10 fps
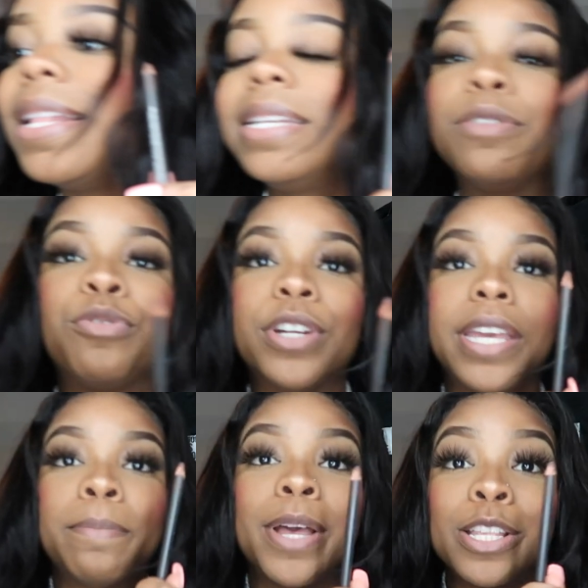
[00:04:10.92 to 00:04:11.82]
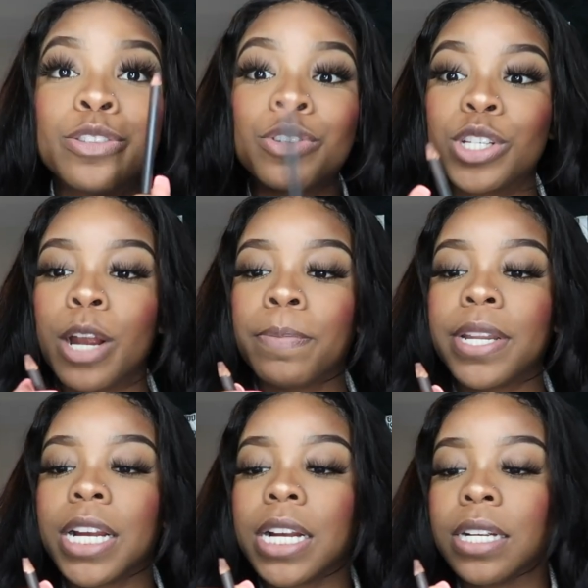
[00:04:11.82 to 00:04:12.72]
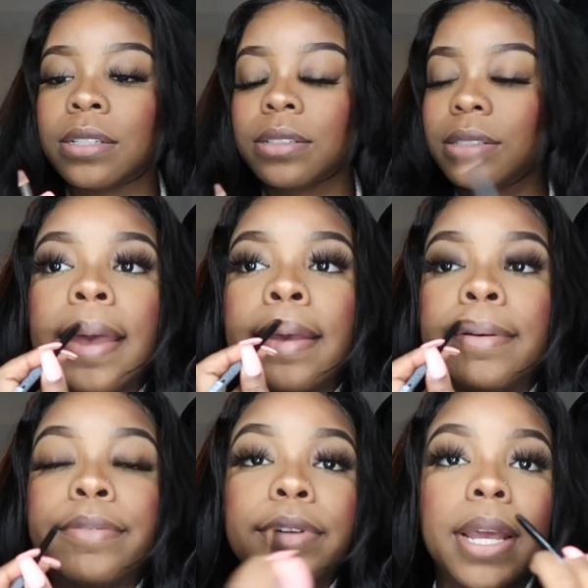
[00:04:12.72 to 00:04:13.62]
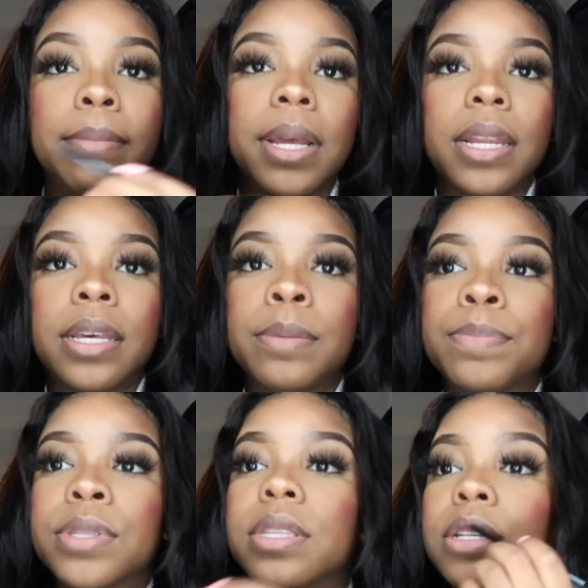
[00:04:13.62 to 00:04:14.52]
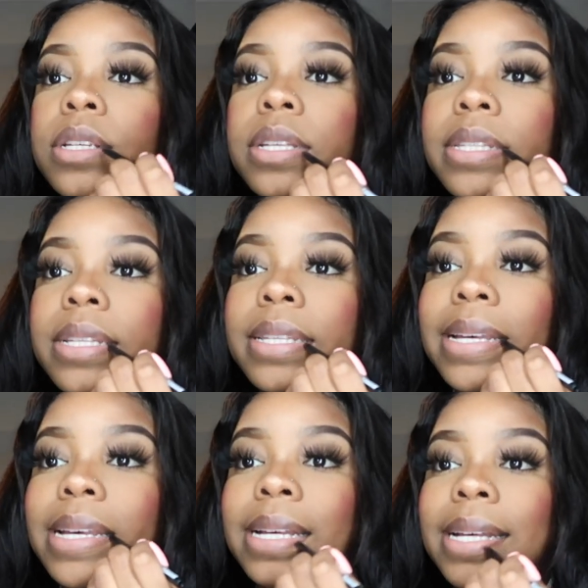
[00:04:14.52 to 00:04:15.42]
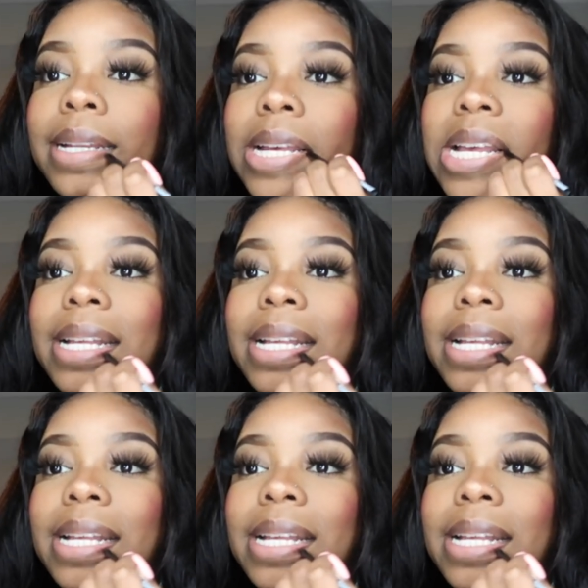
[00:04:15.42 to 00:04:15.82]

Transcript: need a freaking pencil sharpener. I overline my lips just a tad.